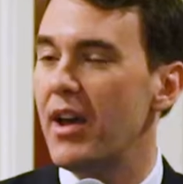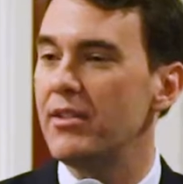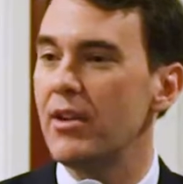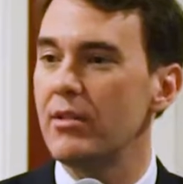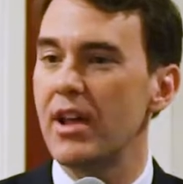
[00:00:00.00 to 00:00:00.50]

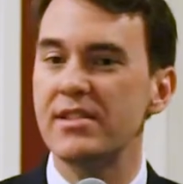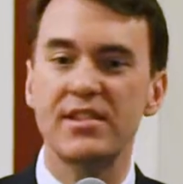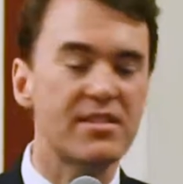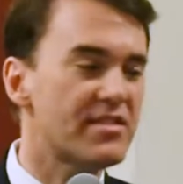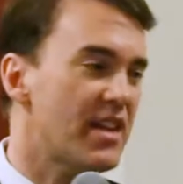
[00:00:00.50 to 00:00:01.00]
at no less
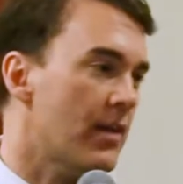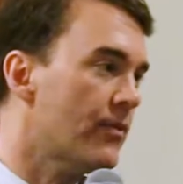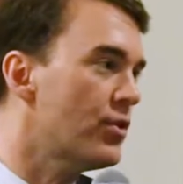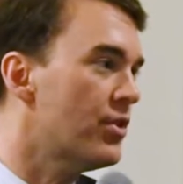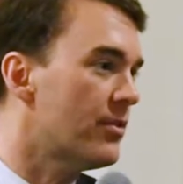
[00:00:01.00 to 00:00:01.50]
than
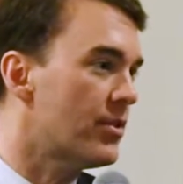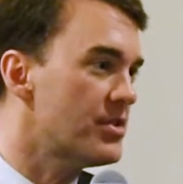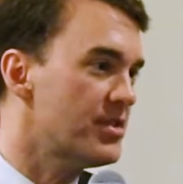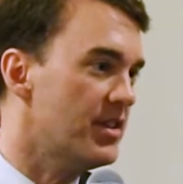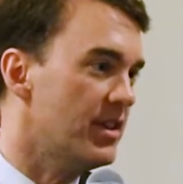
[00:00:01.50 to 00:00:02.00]
Stanford
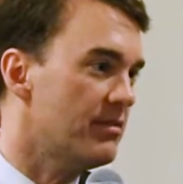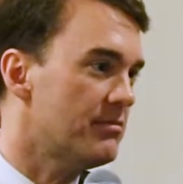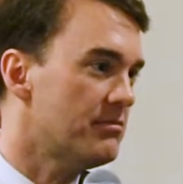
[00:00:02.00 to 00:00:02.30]
University.